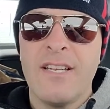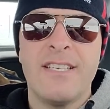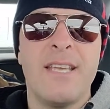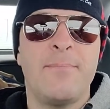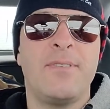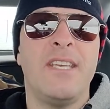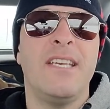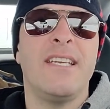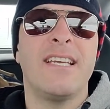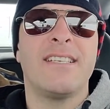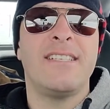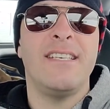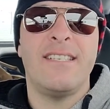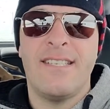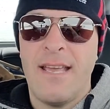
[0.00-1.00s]
Tipsy and
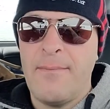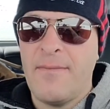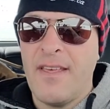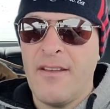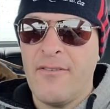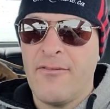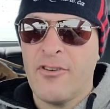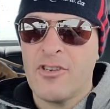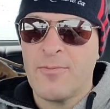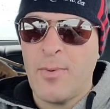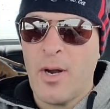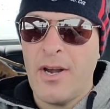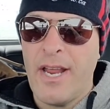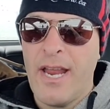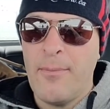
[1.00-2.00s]
Dixie, same thing, first
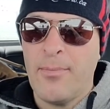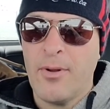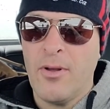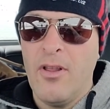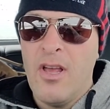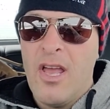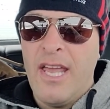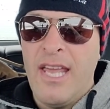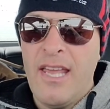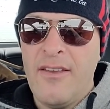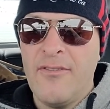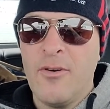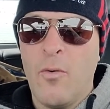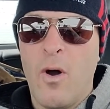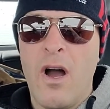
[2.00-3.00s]
part of April.
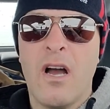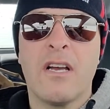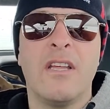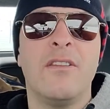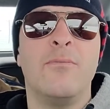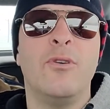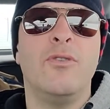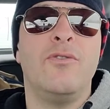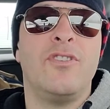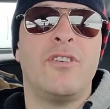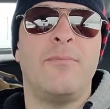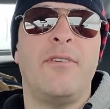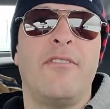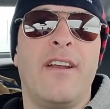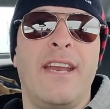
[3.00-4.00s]
Even Walk on the Moon
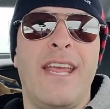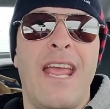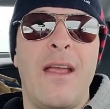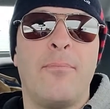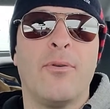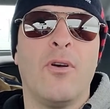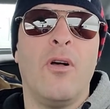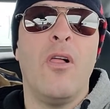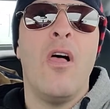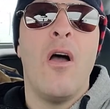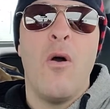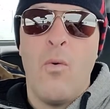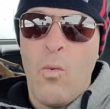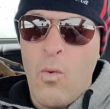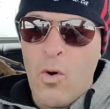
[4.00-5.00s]
should be ready April.
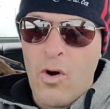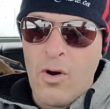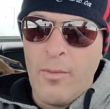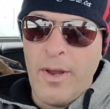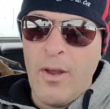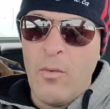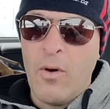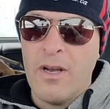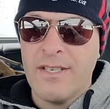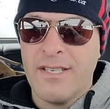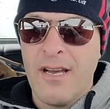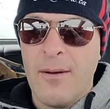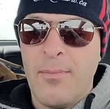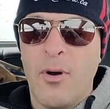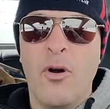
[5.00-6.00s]
War We Was
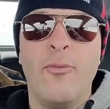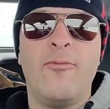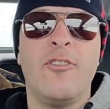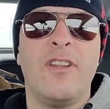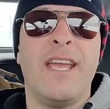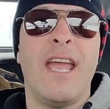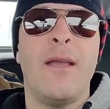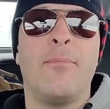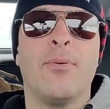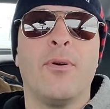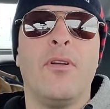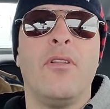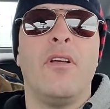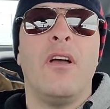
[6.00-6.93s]
Up, hopefully April.